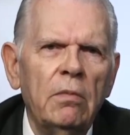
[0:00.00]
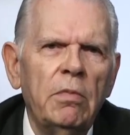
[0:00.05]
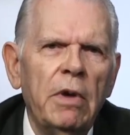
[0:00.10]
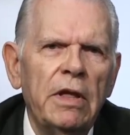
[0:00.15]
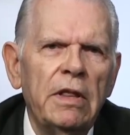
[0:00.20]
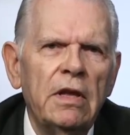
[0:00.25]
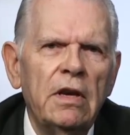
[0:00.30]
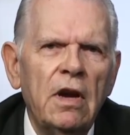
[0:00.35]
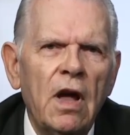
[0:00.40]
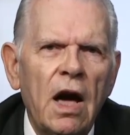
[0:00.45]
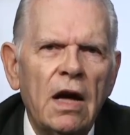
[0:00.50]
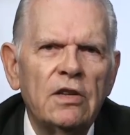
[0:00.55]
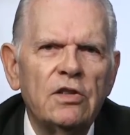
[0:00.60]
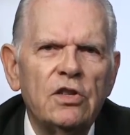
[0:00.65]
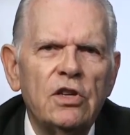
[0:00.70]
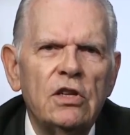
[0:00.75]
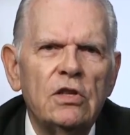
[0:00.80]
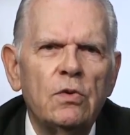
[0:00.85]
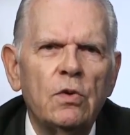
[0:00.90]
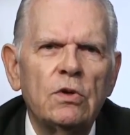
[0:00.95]
by the
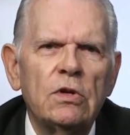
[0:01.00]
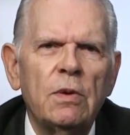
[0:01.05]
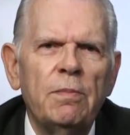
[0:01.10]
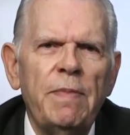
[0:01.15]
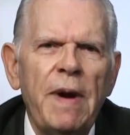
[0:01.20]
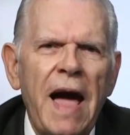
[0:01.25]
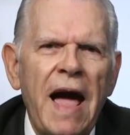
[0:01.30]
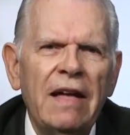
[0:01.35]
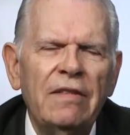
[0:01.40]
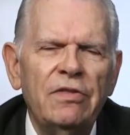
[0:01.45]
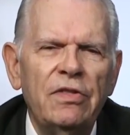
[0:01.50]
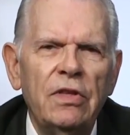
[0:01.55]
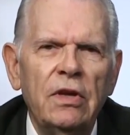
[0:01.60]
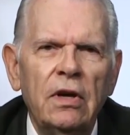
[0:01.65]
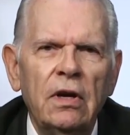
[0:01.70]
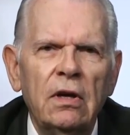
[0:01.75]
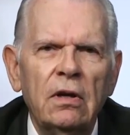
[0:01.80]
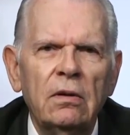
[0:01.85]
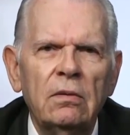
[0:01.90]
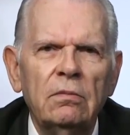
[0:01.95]
Nazis was a bad
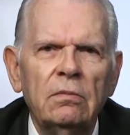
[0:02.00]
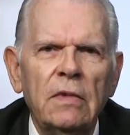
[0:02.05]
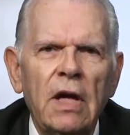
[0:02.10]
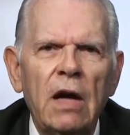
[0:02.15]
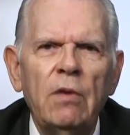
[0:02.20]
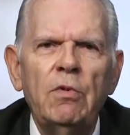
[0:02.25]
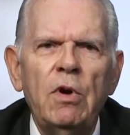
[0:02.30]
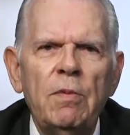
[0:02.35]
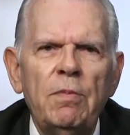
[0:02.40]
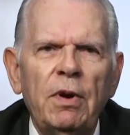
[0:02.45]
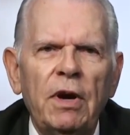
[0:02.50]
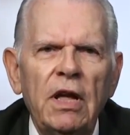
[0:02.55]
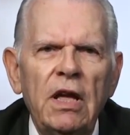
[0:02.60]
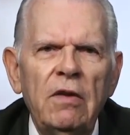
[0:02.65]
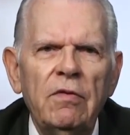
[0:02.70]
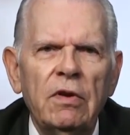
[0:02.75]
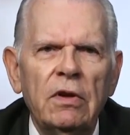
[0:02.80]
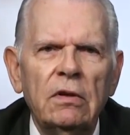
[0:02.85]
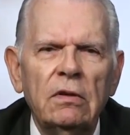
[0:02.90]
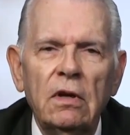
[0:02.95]
thing, and we
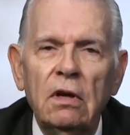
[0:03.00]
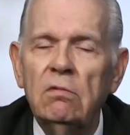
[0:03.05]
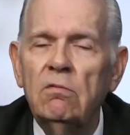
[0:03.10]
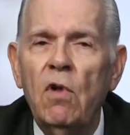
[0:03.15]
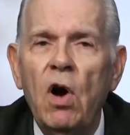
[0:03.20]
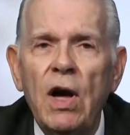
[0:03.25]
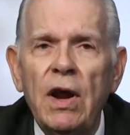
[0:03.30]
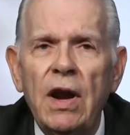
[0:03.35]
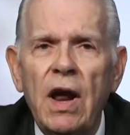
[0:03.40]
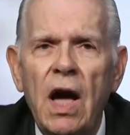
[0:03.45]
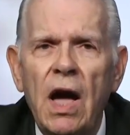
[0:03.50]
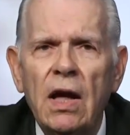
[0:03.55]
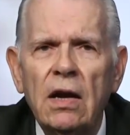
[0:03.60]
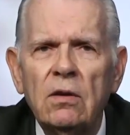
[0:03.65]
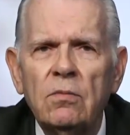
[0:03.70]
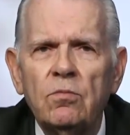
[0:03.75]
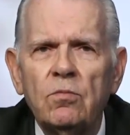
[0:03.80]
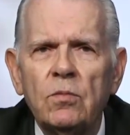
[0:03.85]
believe it, and why not?